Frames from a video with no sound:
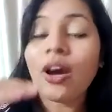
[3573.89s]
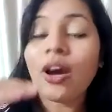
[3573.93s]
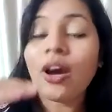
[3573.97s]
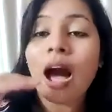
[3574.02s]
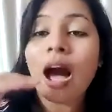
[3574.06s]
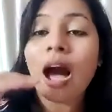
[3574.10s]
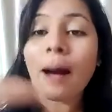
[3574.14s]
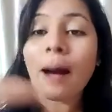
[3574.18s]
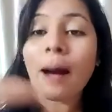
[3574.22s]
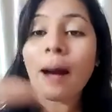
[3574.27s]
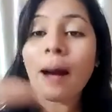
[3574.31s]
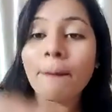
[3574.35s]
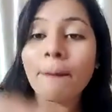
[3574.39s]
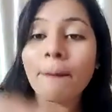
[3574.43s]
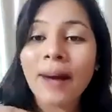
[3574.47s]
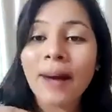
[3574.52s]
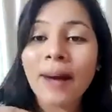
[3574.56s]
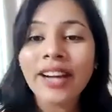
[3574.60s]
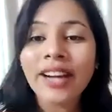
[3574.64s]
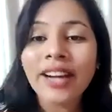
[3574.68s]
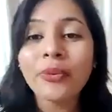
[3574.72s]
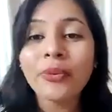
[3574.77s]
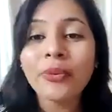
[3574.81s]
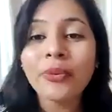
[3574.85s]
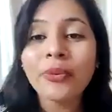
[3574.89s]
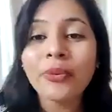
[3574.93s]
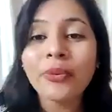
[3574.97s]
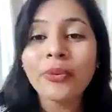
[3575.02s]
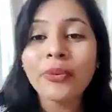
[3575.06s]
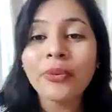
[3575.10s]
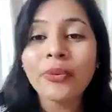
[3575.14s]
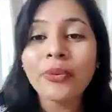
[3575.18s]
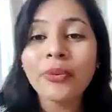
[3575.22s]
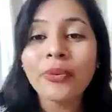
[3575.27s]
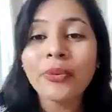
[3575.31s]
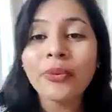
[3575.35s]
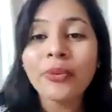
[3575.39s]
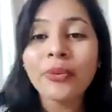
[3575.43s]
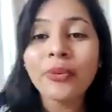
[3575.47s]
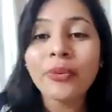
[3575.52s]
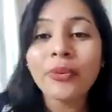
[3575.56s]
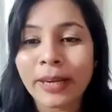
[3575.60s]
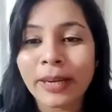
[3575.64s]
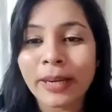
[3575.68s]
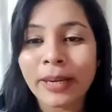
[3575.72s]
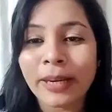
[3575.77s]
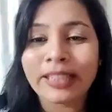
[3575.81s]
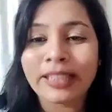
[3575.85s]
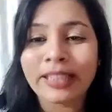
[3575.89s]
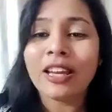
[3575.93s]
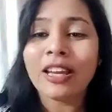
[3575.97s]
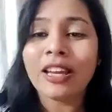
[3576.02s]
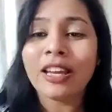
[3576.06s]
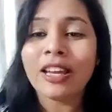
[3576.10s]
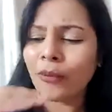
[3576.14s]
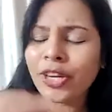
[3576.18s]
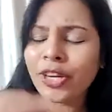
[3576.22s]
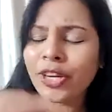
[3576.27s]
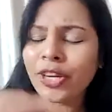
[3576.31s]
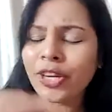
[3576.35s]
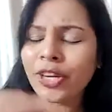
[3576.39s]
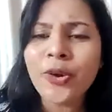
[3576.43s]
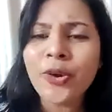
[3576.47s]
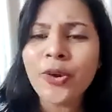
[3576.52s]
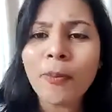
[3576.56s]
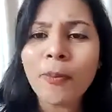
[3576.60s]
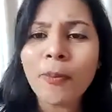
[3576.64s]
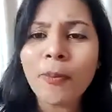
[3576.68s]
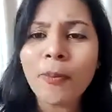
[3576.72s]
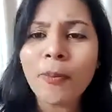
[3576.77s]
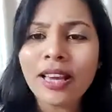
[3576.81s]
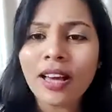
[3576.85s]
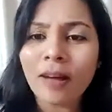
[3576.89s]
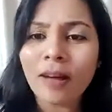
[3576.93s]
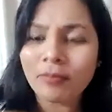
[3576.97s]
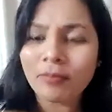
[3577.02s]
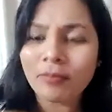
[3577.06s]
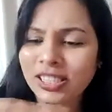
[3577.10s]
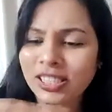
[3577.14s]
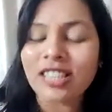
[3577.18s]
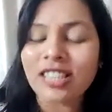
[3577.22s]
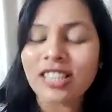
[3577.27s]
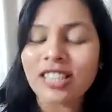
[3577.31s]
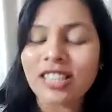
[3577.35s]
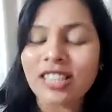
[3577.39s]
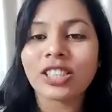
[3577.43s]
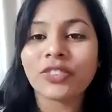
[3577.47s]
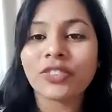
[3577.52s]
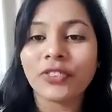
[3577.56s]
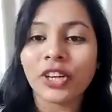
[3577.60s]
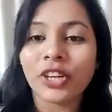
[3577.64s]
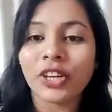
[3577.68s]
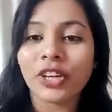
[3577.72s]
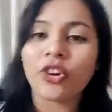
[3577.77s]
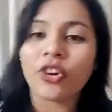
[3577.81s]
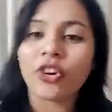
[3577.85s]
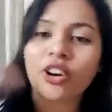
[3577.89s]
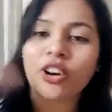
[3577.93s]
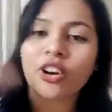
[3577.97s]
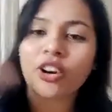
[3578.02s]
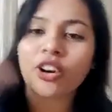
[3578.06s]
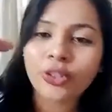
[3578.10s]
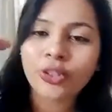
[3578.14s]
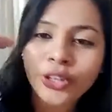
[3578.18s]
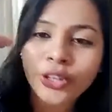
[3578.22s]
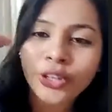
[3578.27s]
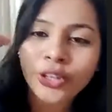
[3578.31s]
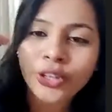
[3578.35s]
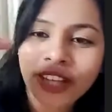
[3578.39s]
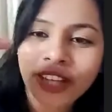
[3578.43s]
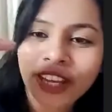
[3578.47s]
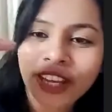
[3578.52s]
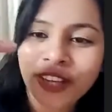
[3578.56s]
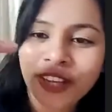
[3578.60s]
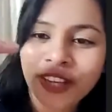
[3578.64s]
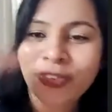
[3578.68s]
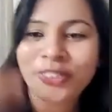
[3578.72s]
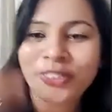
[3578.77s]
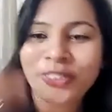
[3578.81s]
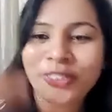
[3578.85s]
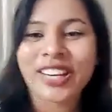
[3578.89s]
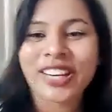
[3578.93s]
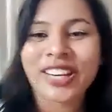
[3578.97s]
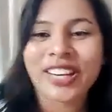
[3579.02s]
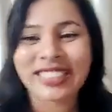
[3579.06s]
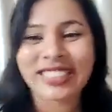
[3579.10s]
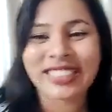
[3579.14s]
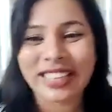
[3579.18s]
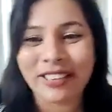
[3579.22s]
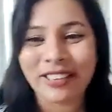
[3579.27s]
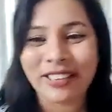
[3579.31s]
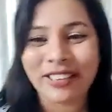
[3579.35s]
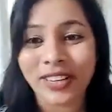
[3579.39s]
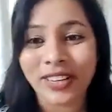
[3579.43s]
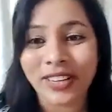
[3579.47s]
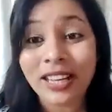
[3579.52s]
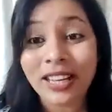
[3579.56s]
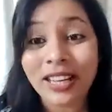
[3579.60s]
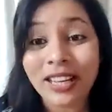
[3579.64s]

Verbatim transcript: abide with the responsibility when you become successful god is going to take you to next level